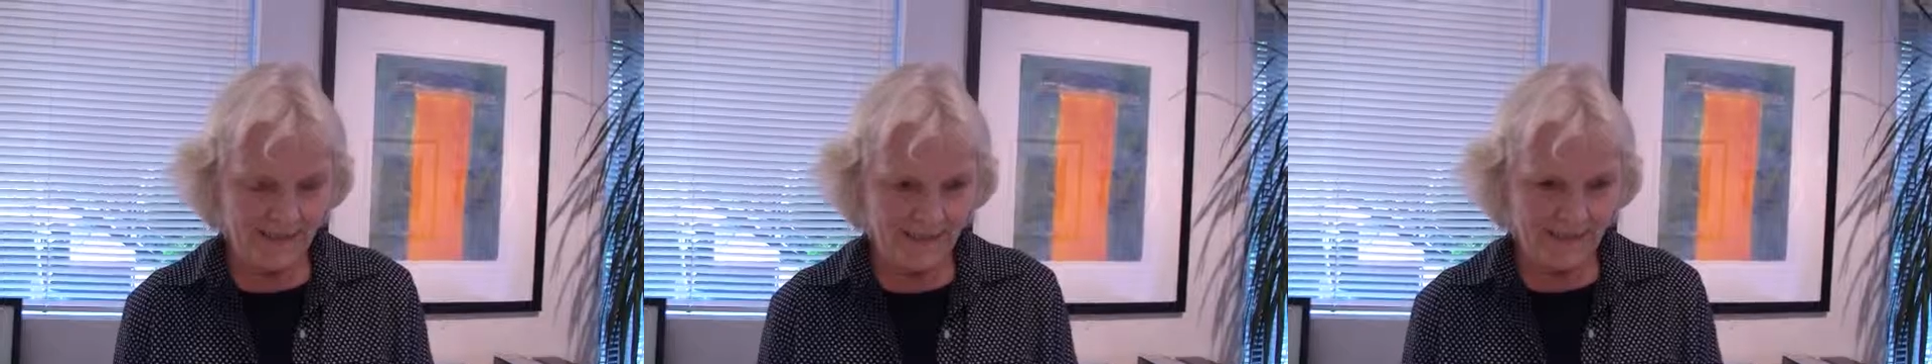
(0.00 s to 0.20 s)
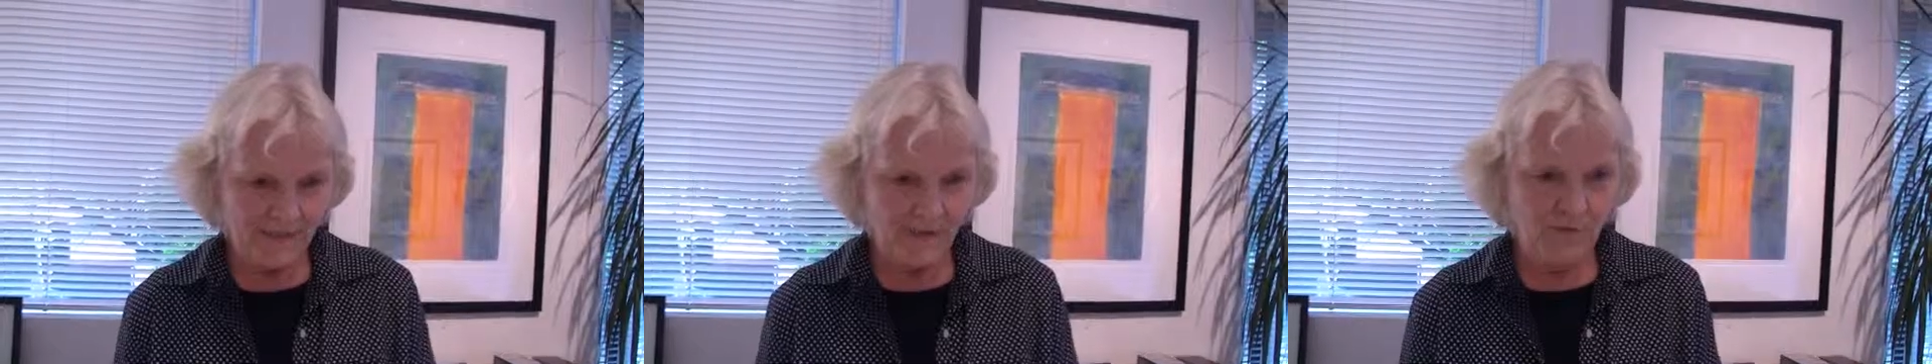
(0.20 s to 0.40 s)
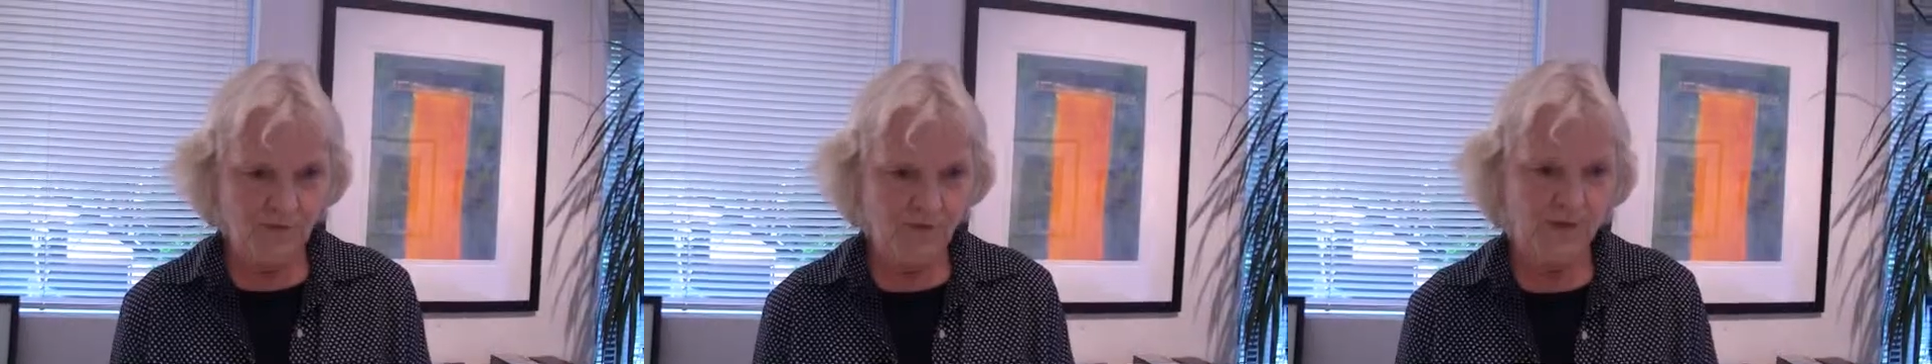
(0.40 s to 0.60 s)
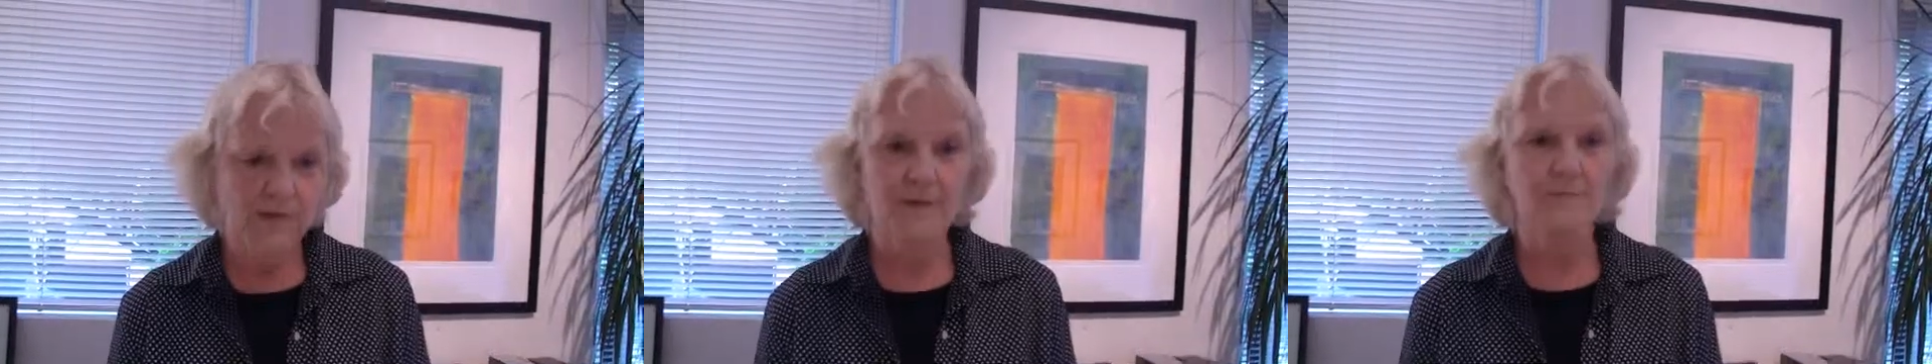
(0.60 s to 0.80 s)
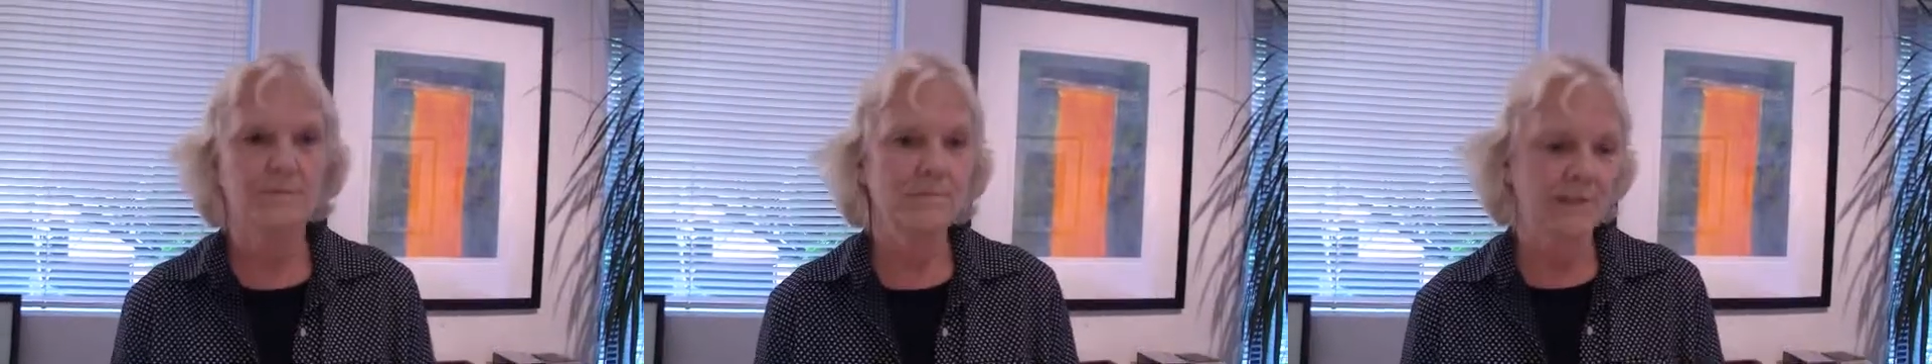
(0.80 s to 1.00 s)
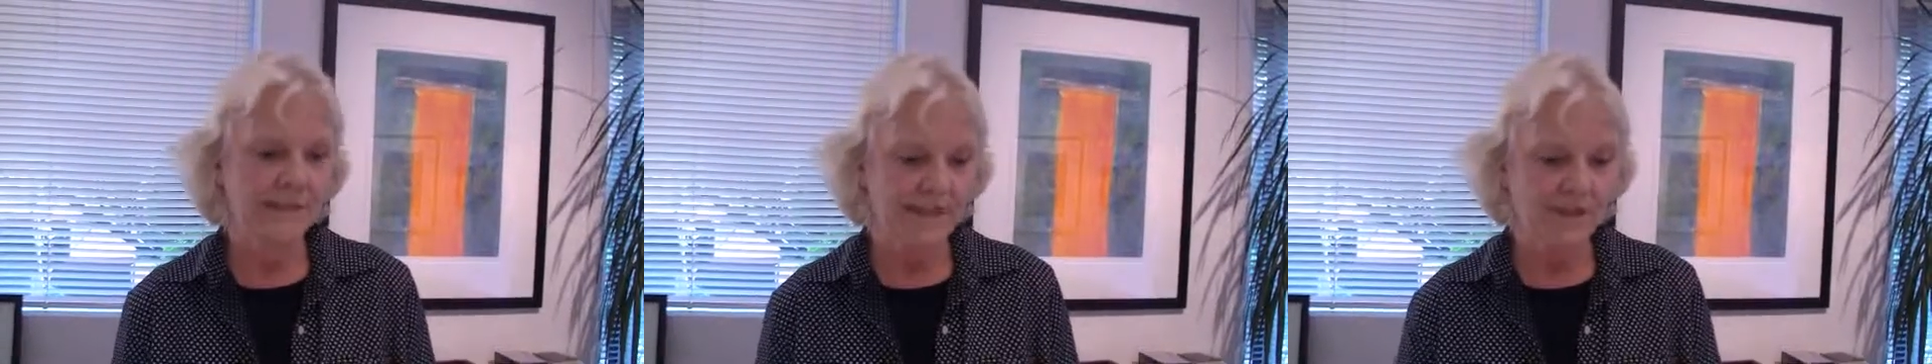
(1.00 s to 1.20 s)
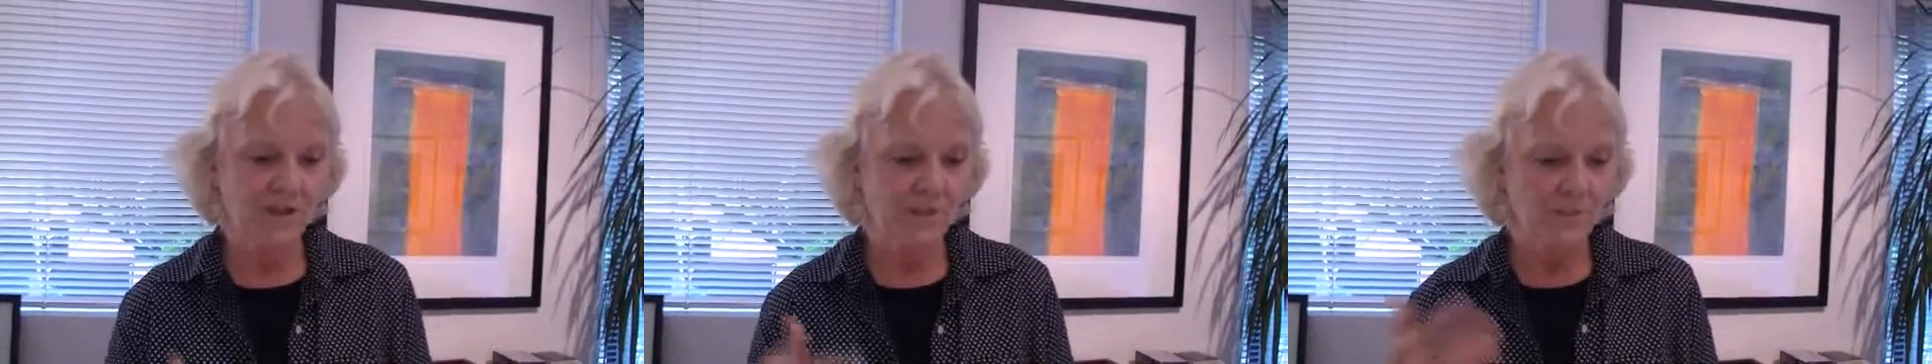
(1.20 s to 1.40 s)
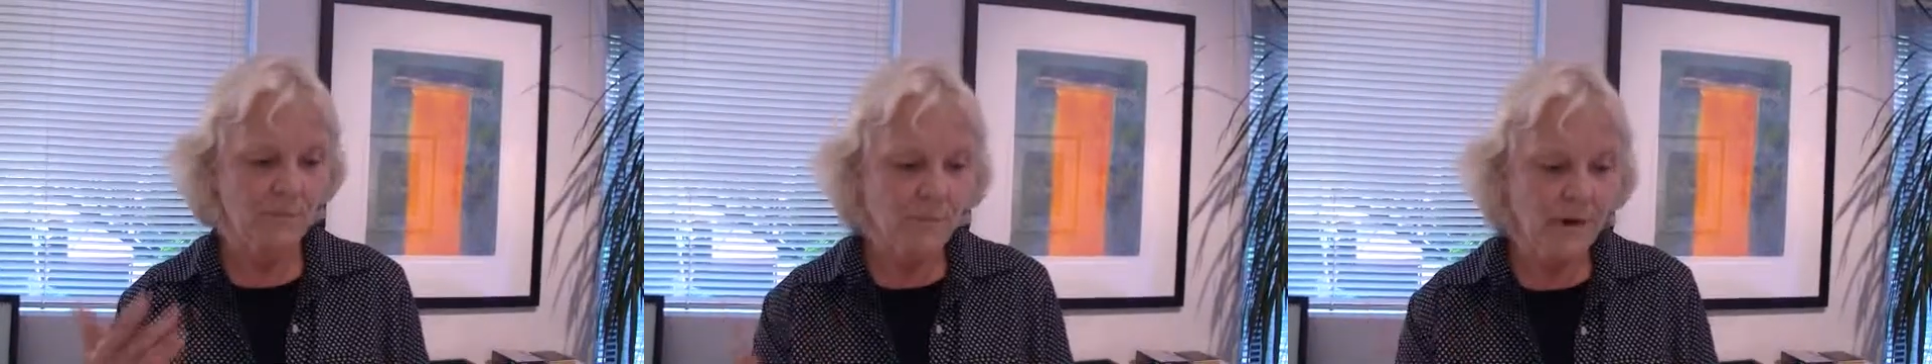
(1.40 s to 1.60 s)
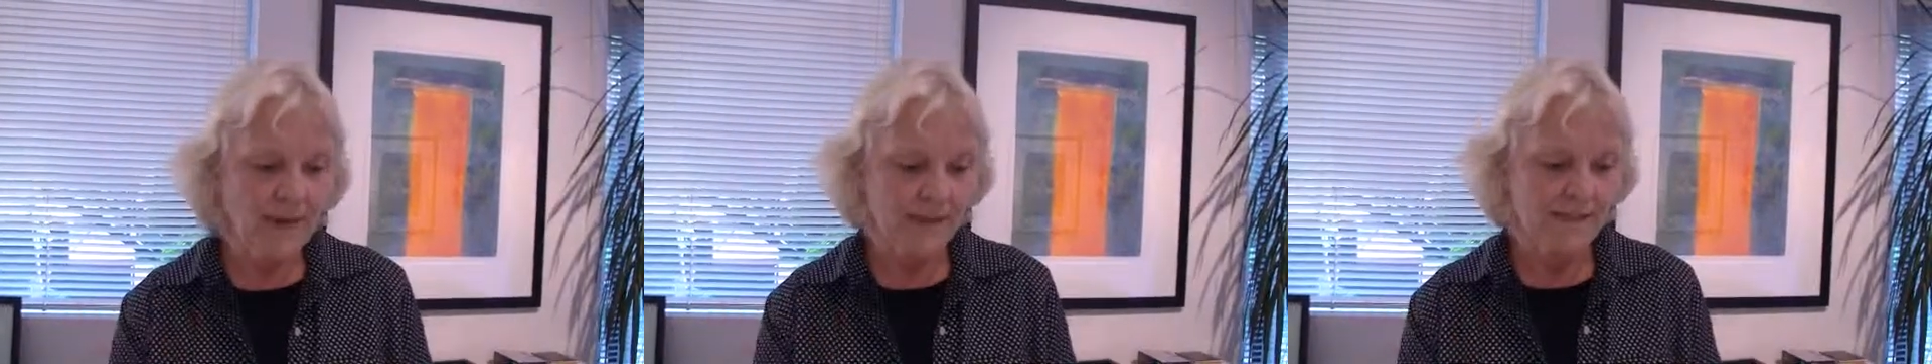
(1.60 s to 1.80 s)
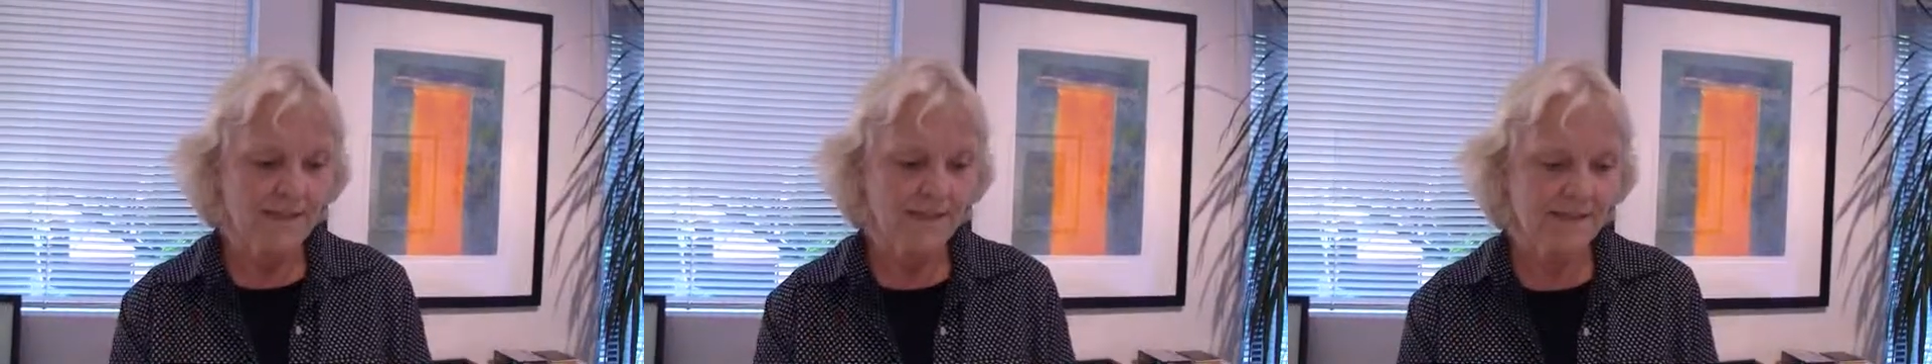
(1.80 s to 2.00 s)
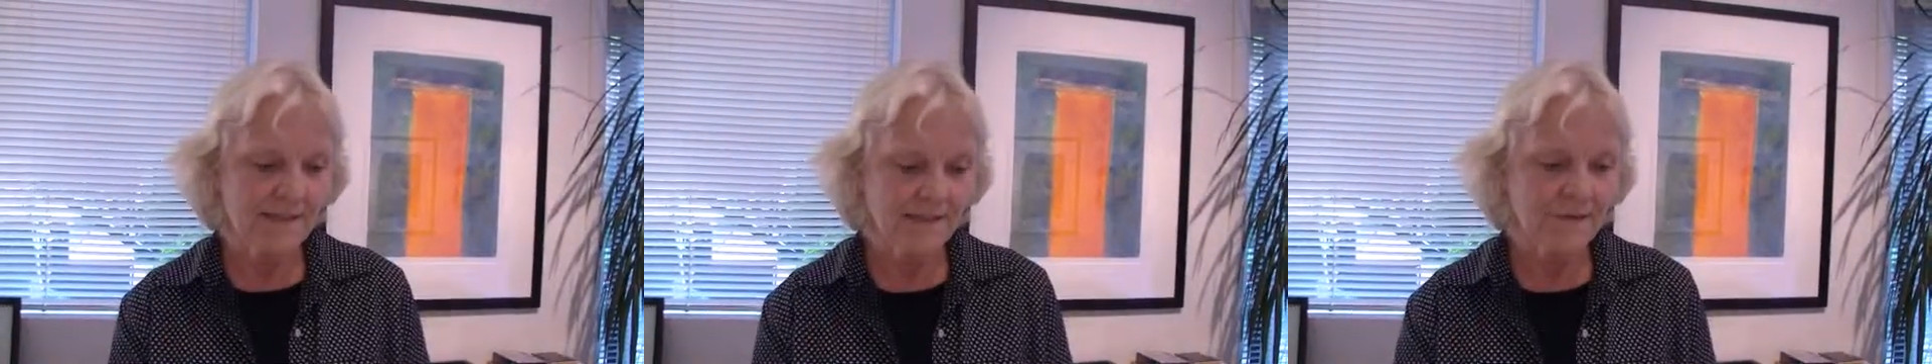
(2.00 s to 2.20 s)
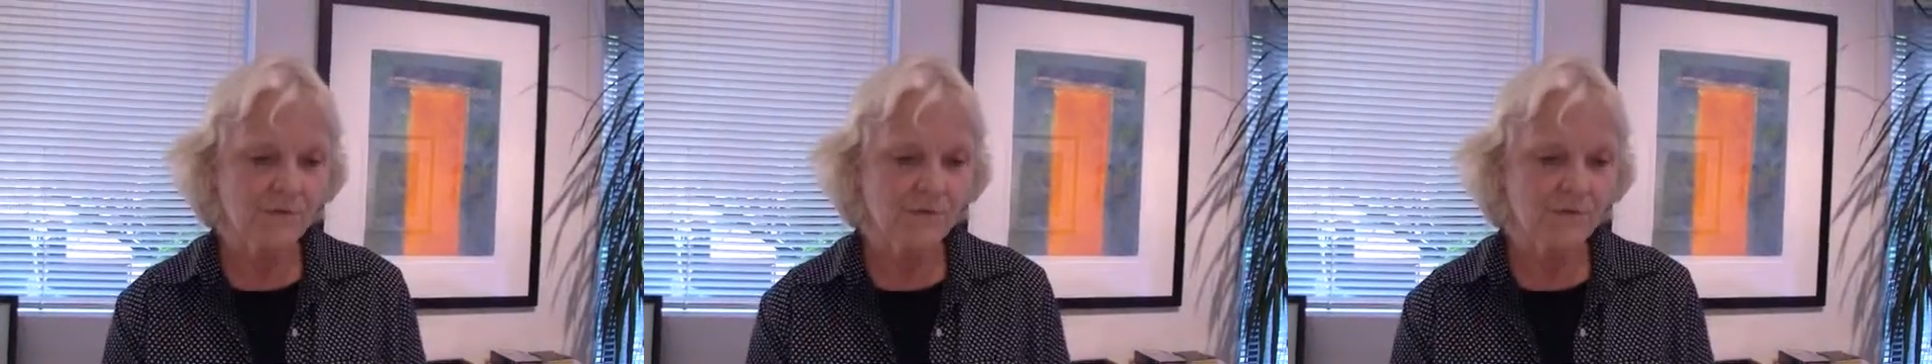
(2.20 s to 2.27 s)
I use an etching press